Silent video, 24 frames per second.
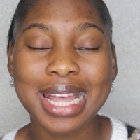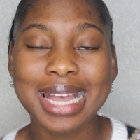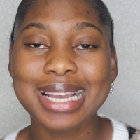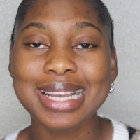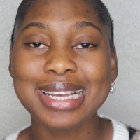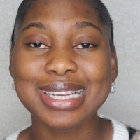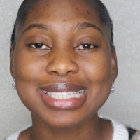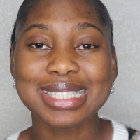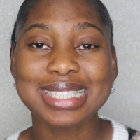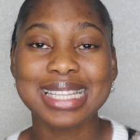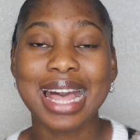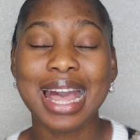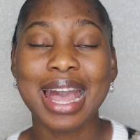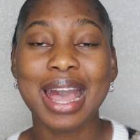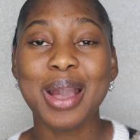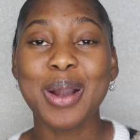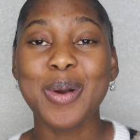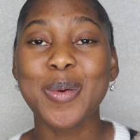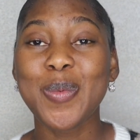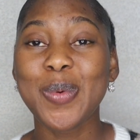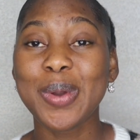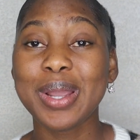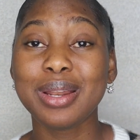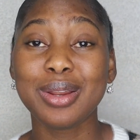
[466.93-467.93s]
Because
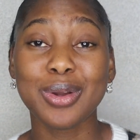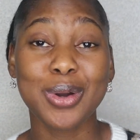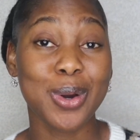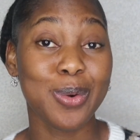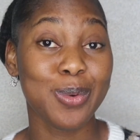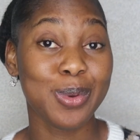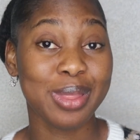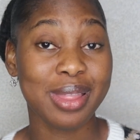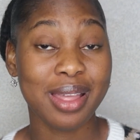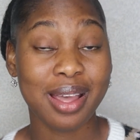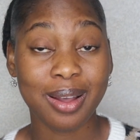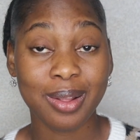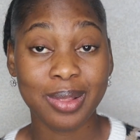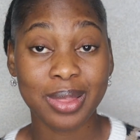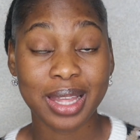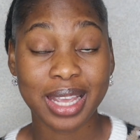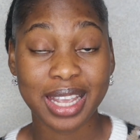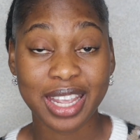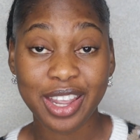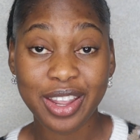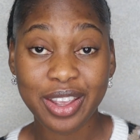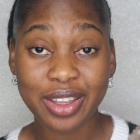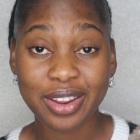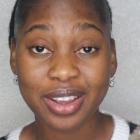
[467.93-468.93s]
with or without the
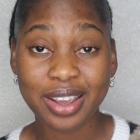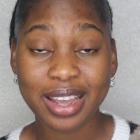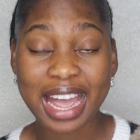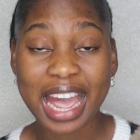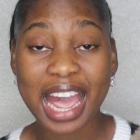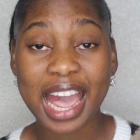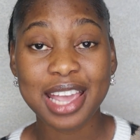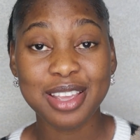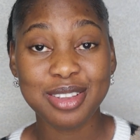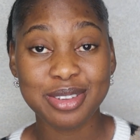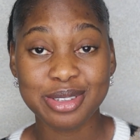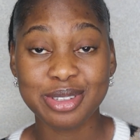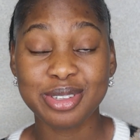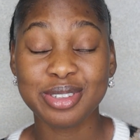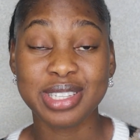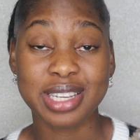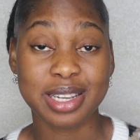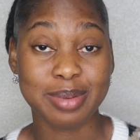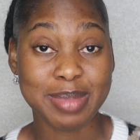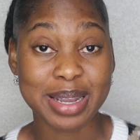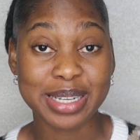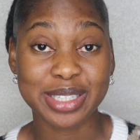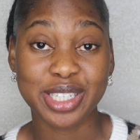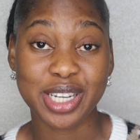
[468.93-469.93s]
heater, I used to
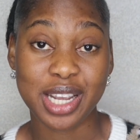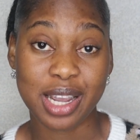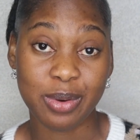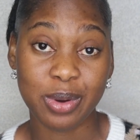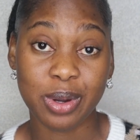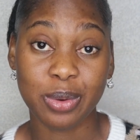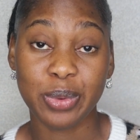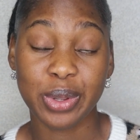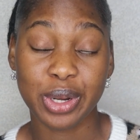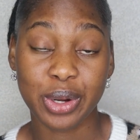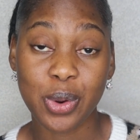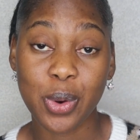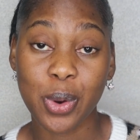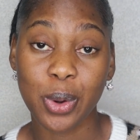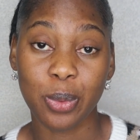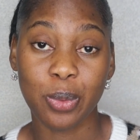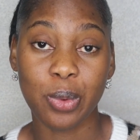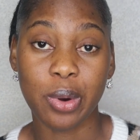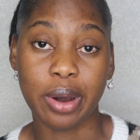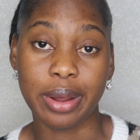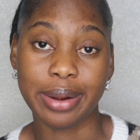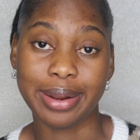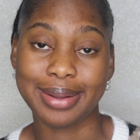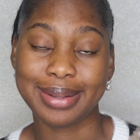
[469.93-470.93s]
take my shower with cold
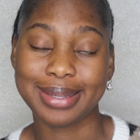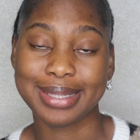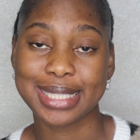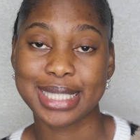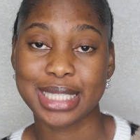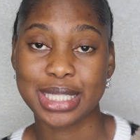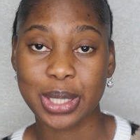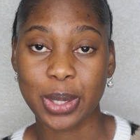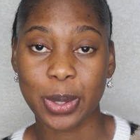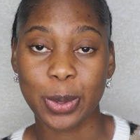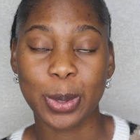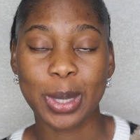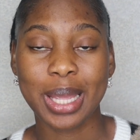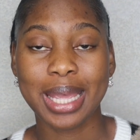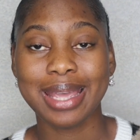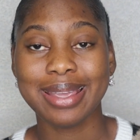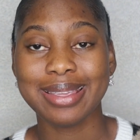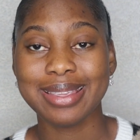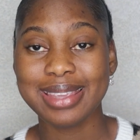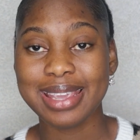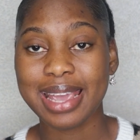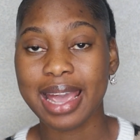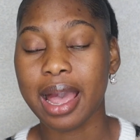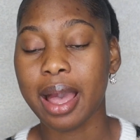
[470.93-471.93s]
water. So
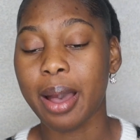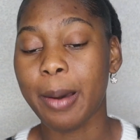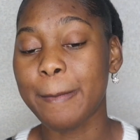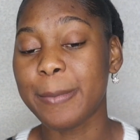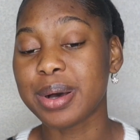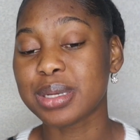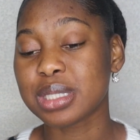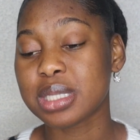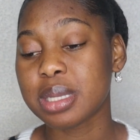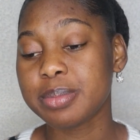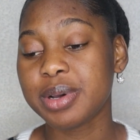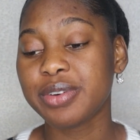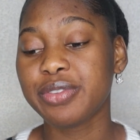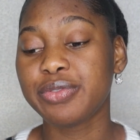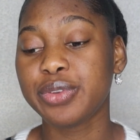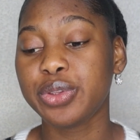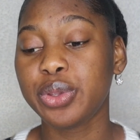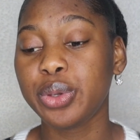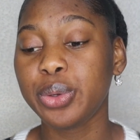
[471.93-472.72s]
yeah, but for some